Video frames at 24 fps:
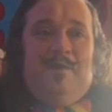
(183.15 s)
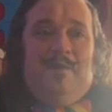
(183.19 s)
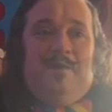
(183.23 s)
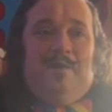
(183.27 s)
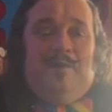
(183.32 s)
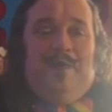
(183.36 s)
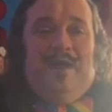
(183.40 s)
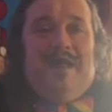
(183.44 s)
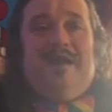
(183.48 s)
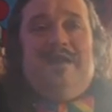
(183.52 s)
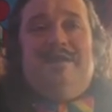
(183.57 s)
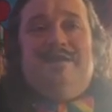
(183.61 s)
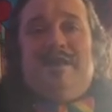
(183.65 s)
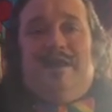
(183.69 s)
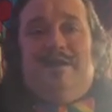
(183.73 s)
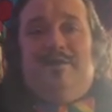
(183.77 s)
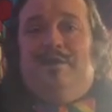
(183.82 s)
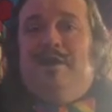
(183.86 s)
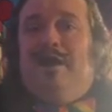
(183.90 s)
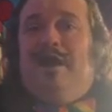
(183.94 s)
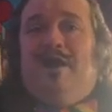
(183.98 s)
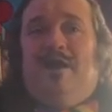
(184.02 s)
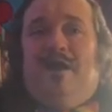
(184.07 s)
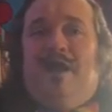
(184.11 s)
because
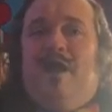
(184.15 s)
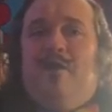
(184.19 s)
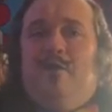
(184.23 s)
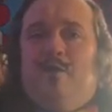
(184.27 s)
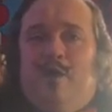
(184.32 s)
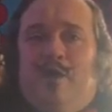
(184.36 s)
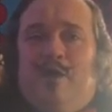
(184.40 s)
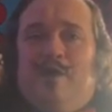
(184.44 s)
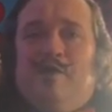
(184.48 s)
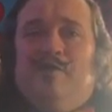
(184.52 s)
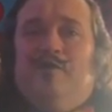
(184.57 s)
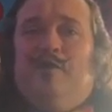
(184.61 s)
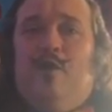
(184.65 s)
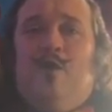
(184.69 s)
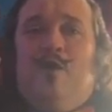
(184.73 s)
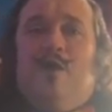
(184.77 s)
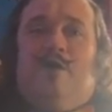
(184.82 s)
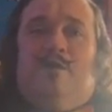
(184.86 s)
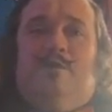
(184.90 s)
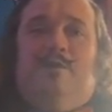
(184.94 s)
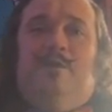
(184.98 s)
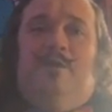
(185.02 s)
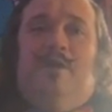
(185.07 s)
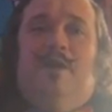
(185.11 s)
I work
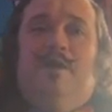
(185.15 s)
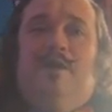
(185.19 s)
for